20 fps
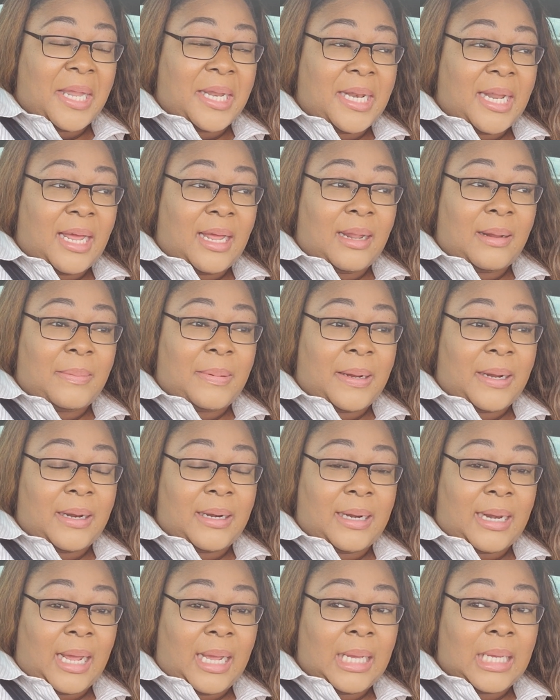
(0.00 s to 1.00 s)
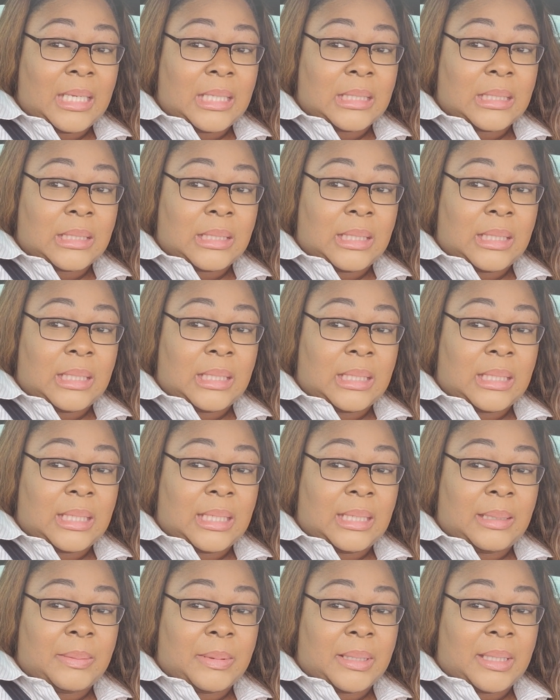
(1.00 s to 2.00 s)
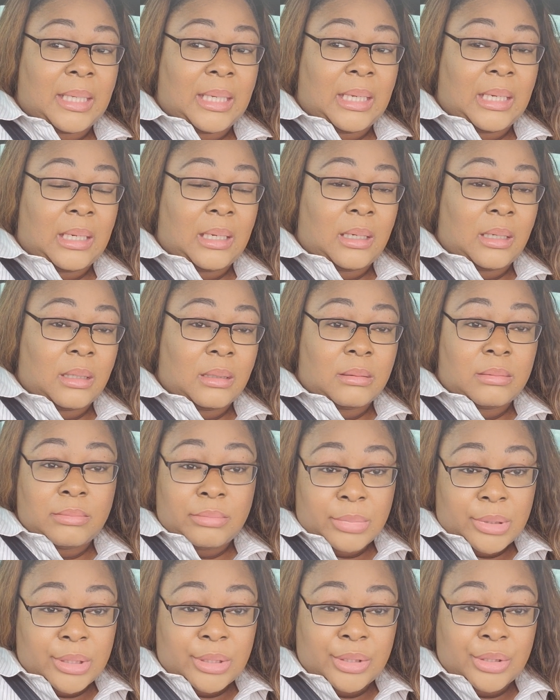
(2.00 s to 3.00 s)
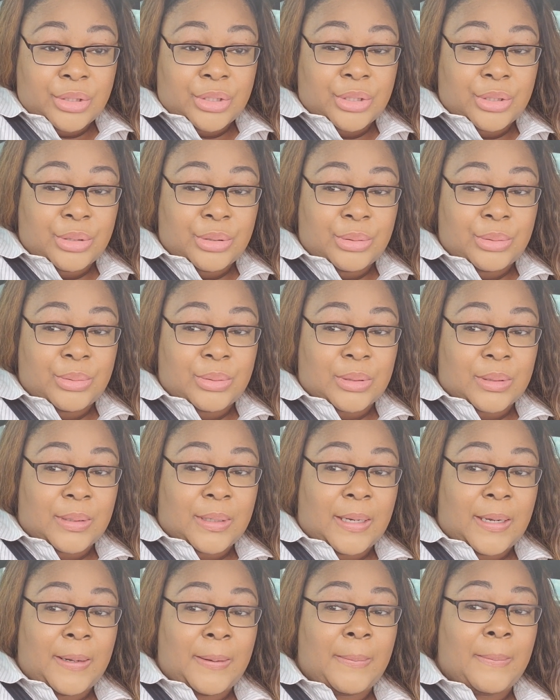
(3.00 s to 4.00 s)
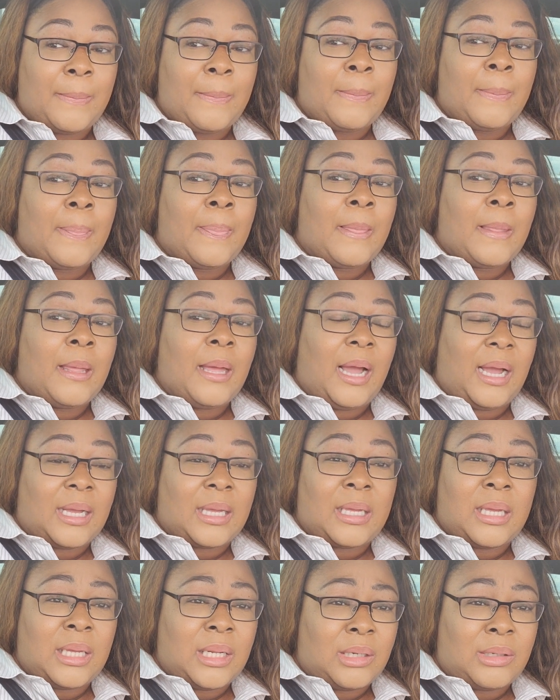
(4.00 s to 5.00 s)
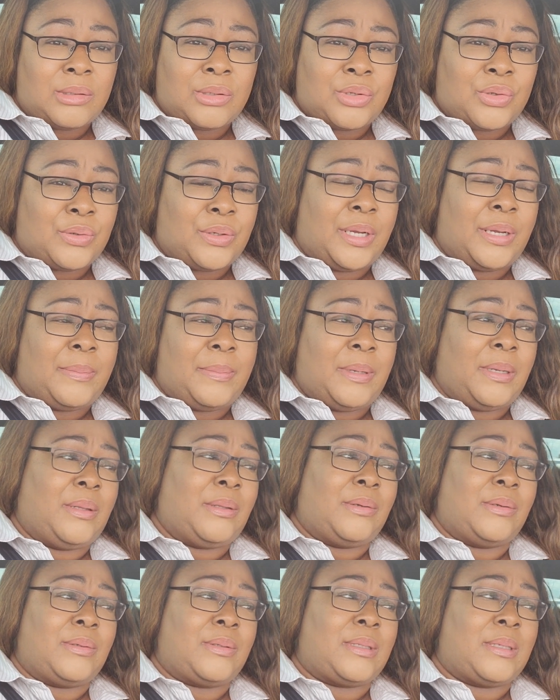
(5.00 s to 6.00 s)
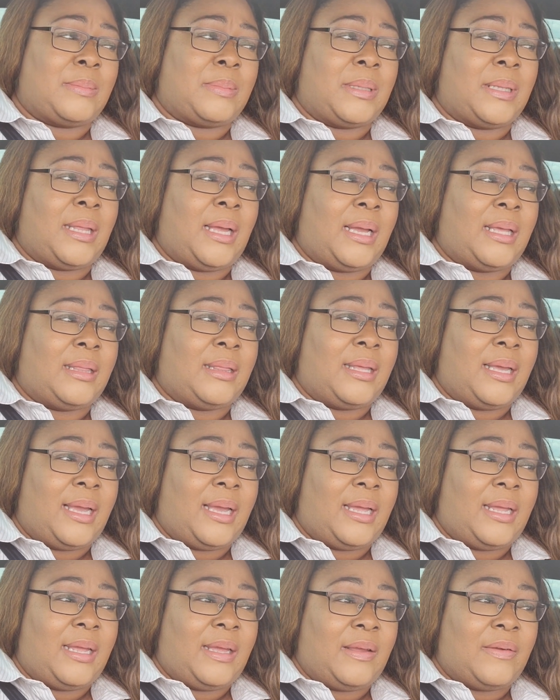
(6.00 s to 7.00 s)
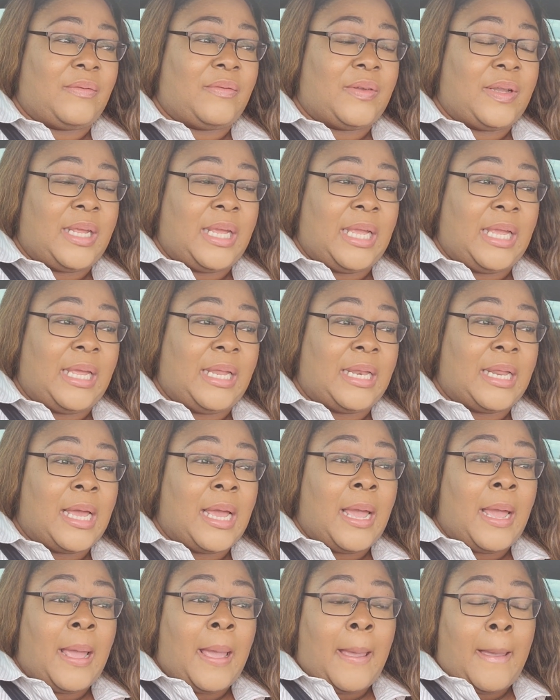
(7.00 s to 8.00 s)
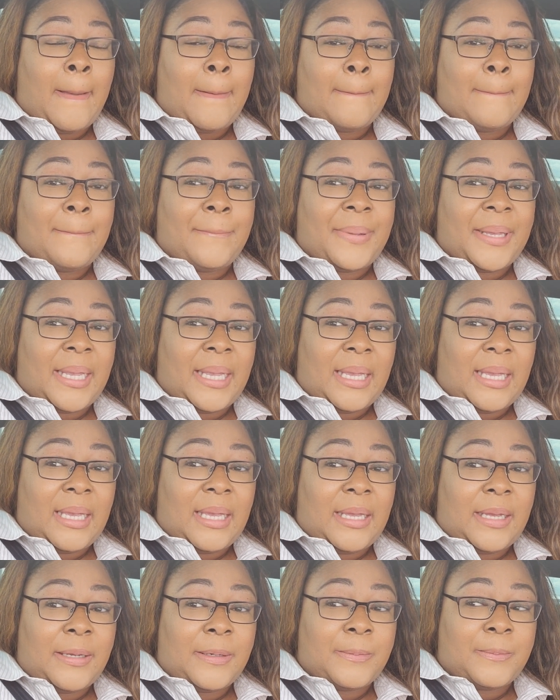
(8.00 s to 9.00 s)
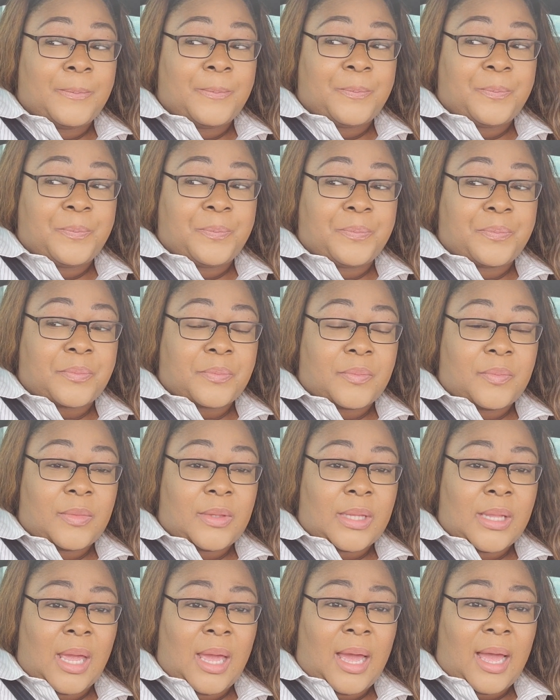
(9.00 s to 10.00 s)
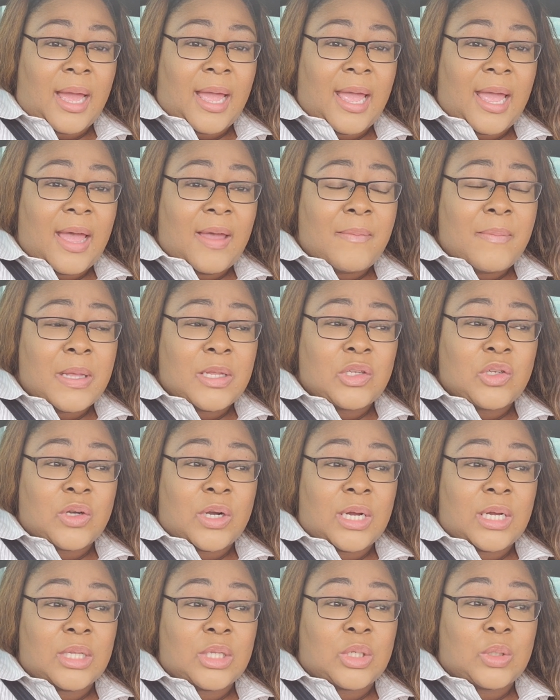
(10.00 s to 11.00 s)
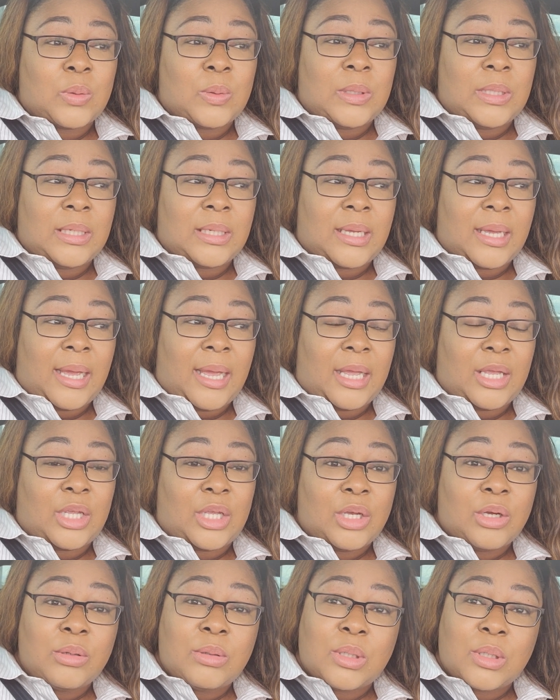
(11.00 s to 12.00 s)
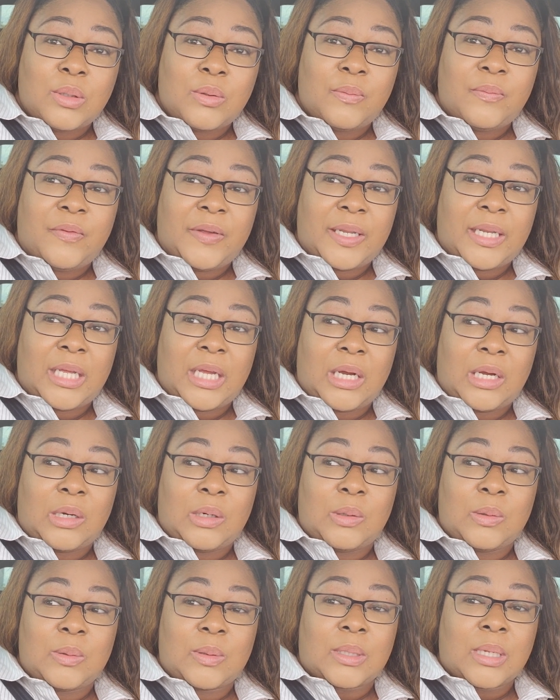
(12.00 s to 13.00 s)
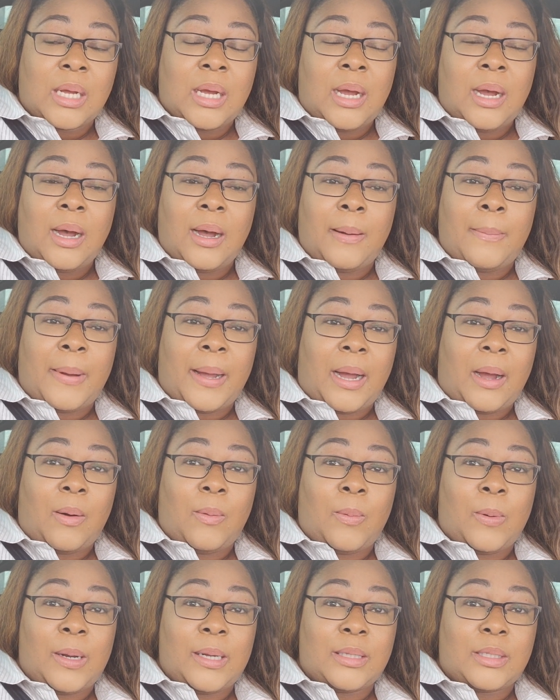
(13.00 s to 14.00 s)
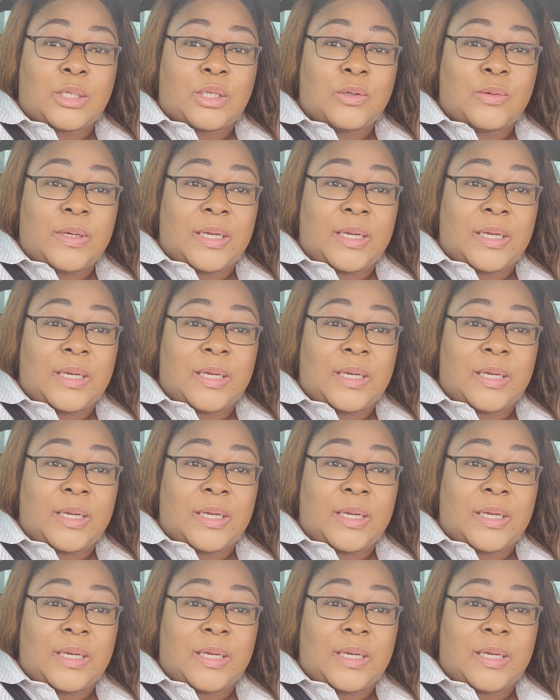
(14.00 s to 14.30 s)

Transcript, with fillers: they're not a pair of Nikes or anything, but they are tennis shoes, okay? I can get on a treadmill or something like that if need be. I have been trying to look at YouTube videos about what to